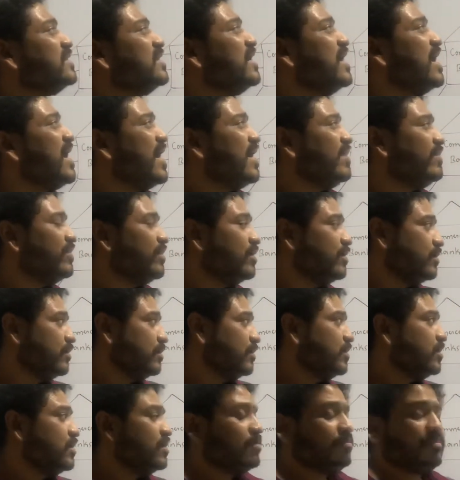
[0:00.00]
and the
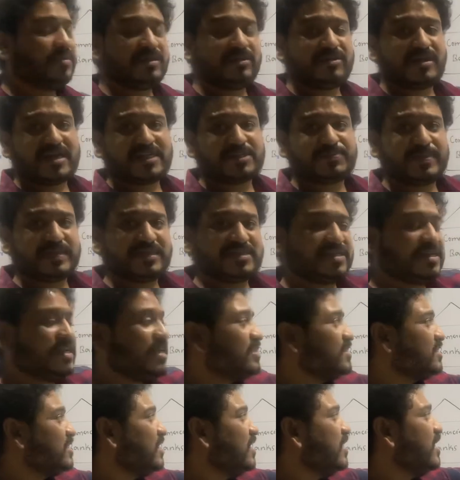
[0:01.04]
Madras
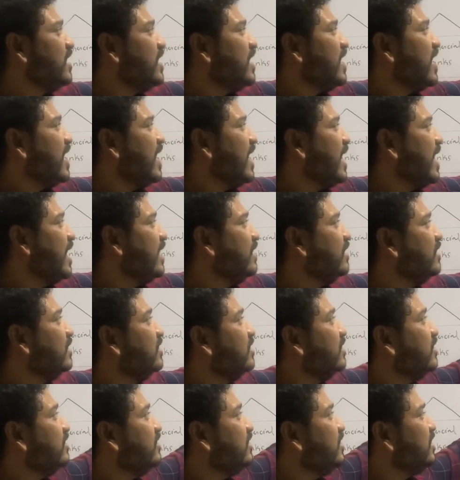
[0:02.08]
Presidency and
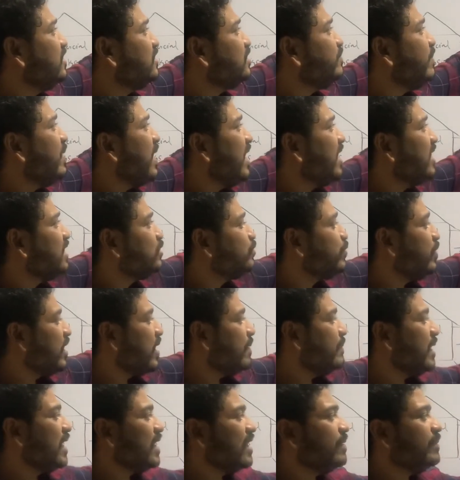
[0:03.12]
these banks were
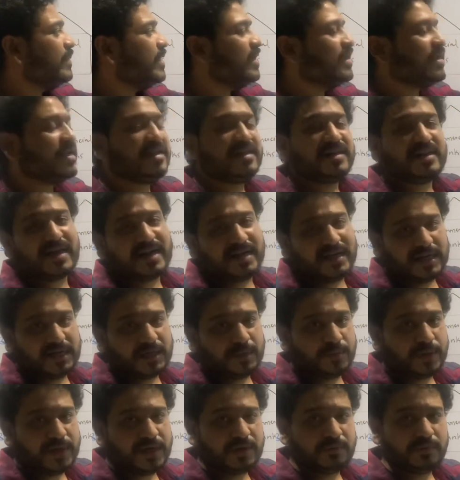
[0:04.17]
amalgamated in
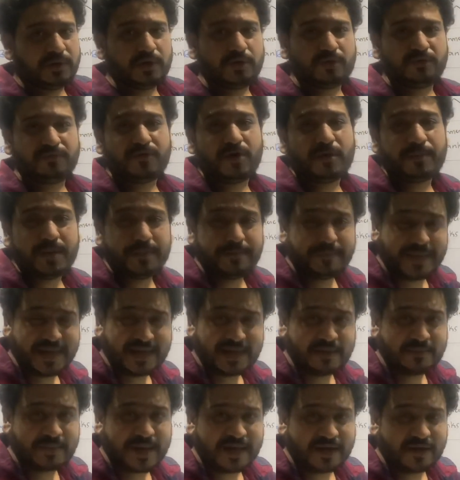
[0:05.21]
1921 to form
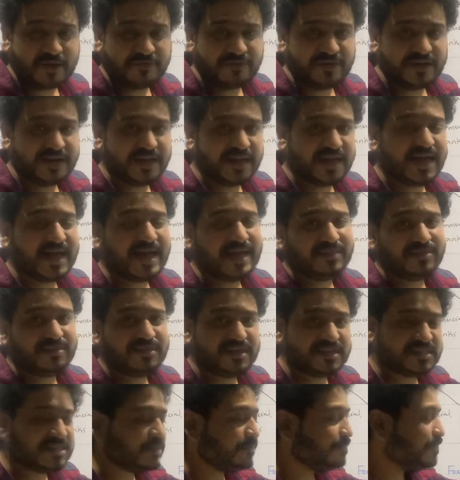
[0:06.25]
Imperial Bank of India and
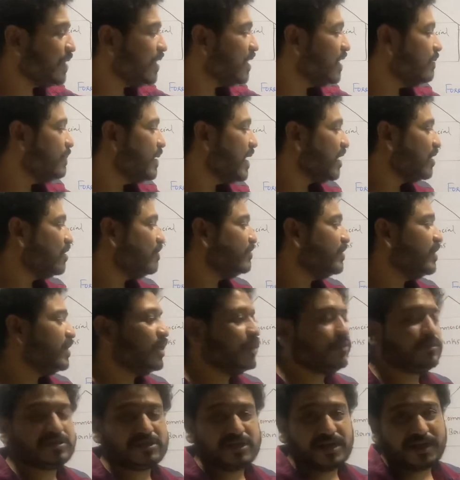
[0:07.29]
this Imperial Bank of India
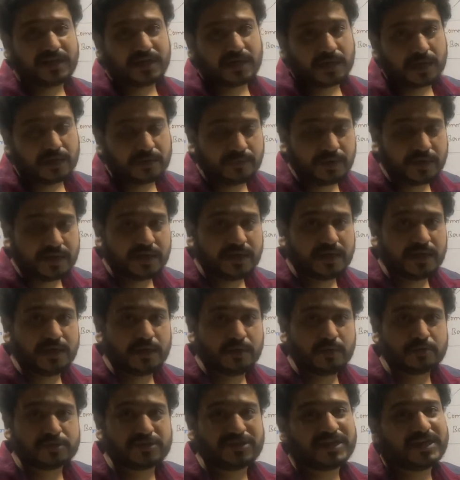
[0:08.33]
was later converted
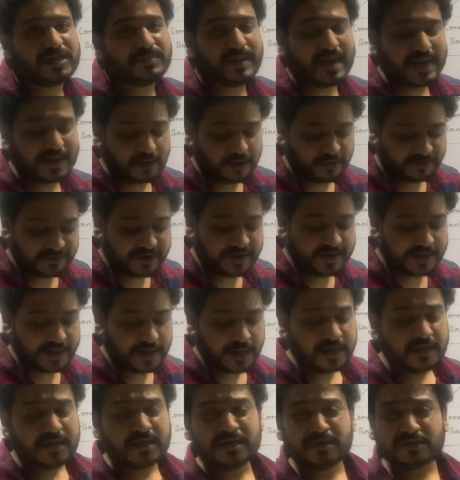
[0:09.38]
into State Bank of India.
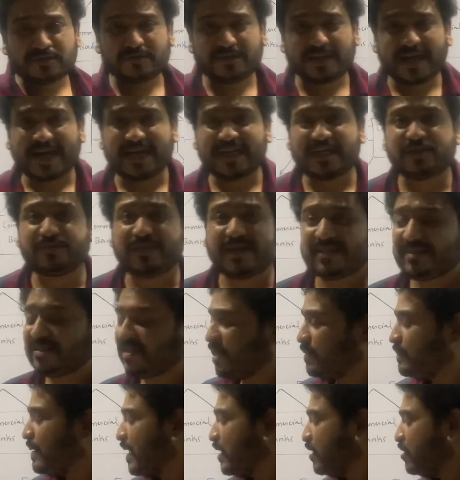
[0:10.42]
So that is why
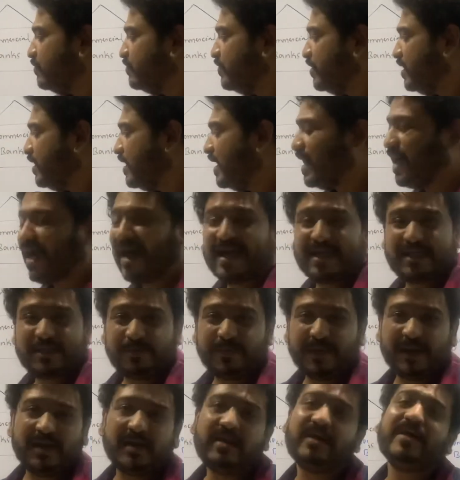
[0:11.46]
State Bank of India has
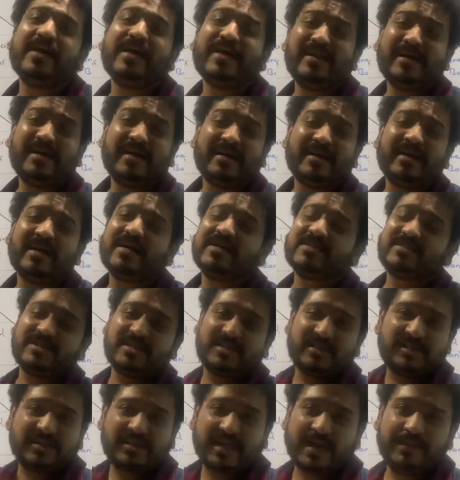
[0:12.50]
been in India
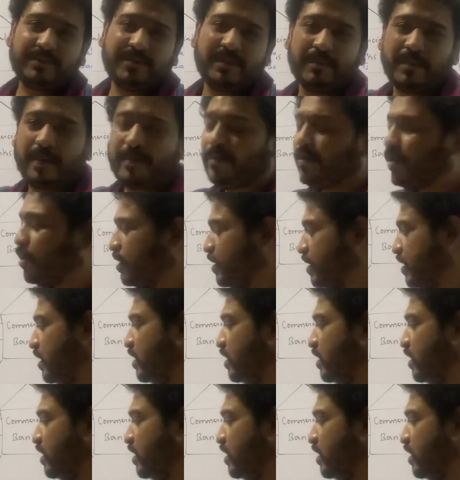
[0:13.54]
since time immemorial